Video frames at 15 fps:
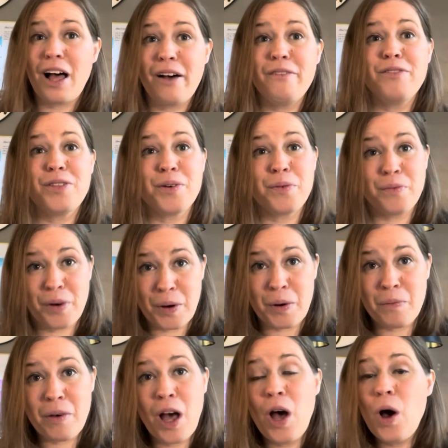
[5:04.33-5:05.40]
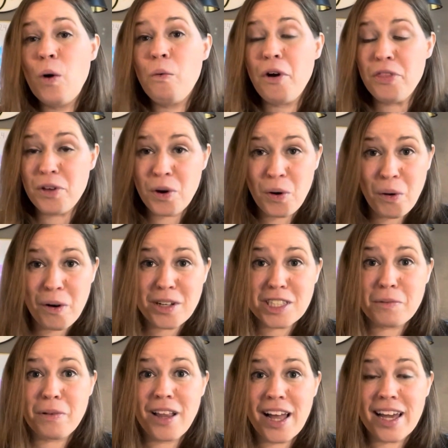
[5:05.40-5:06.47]
of the room where the cord to
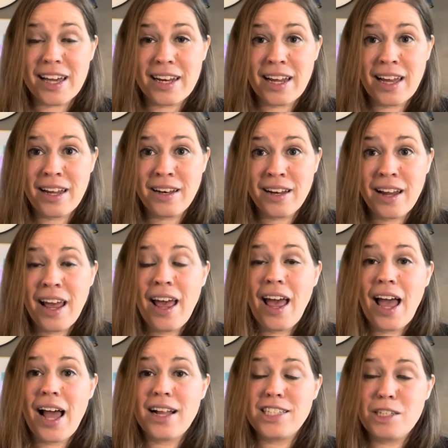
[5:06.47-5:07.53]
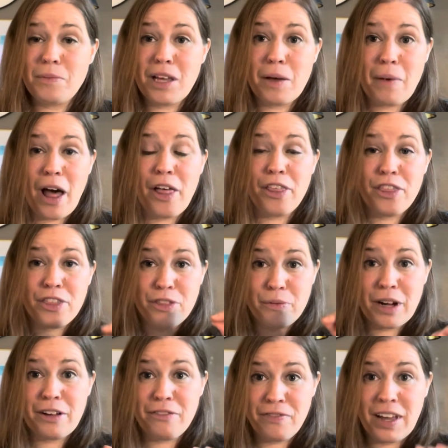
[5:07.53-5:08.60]
plug it in had to be about
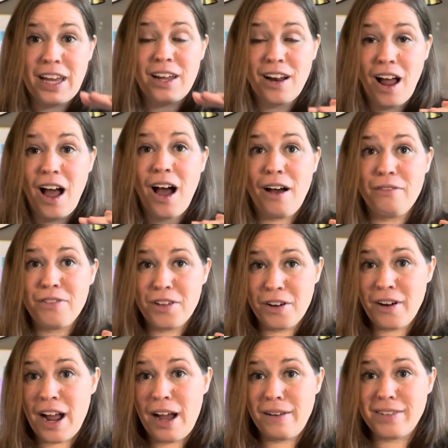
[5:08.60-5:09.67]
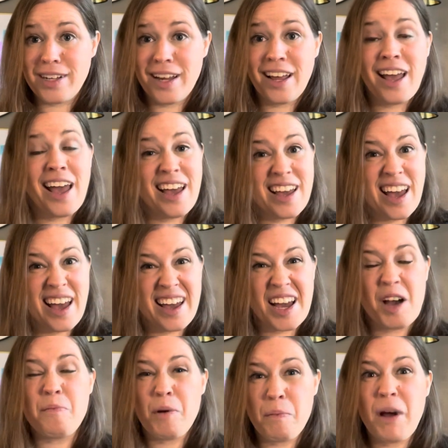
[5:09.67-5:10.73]
3 feet off the ground, aka
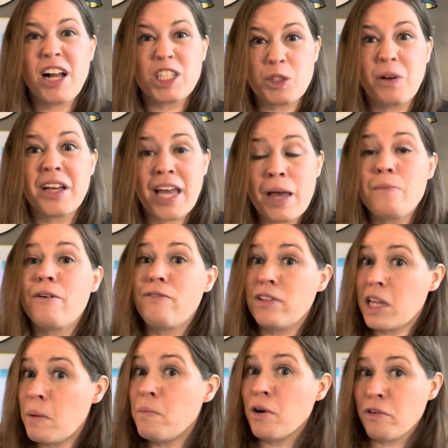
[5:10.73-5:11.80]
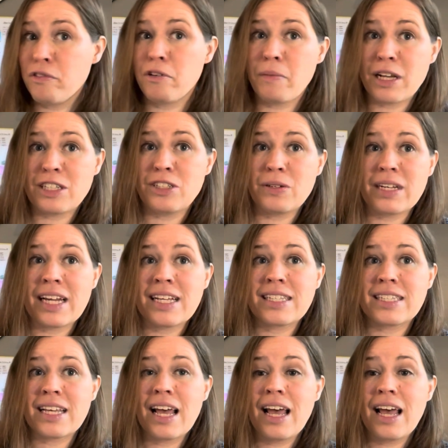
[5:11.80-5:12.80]
a perpetual game of limbo for my students.